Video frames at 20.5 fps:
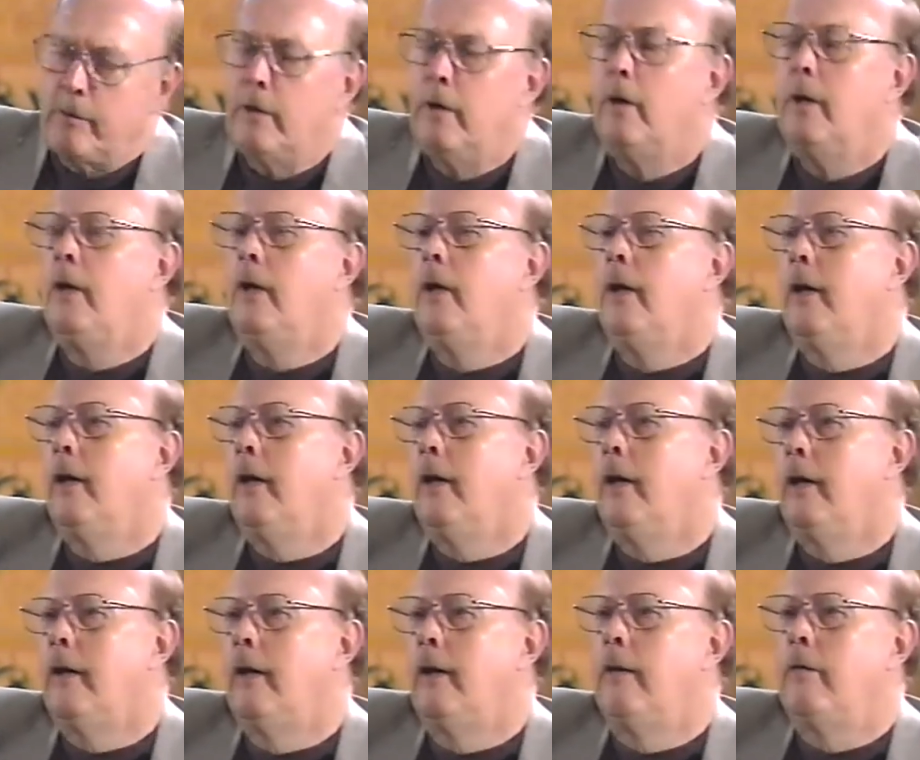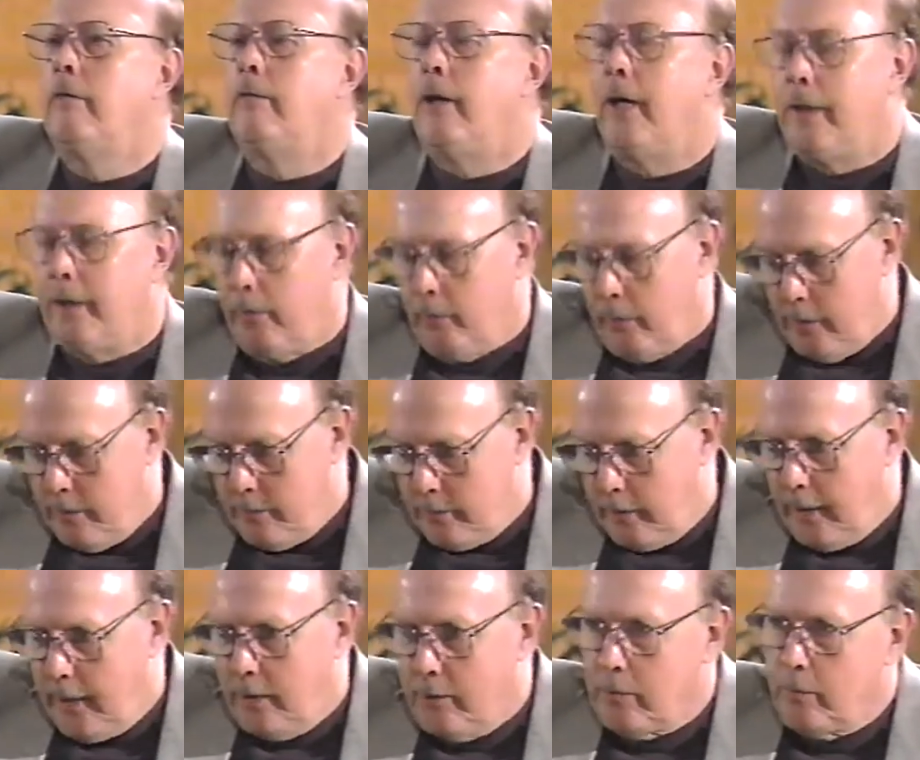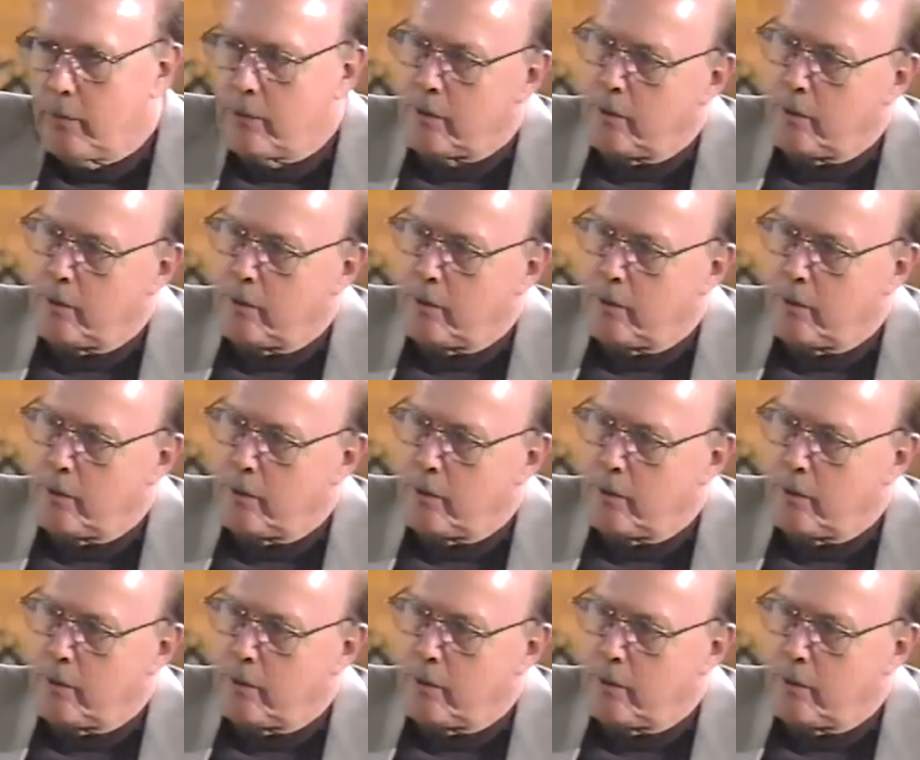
Mm-hmm. In fact, well, in this case, it was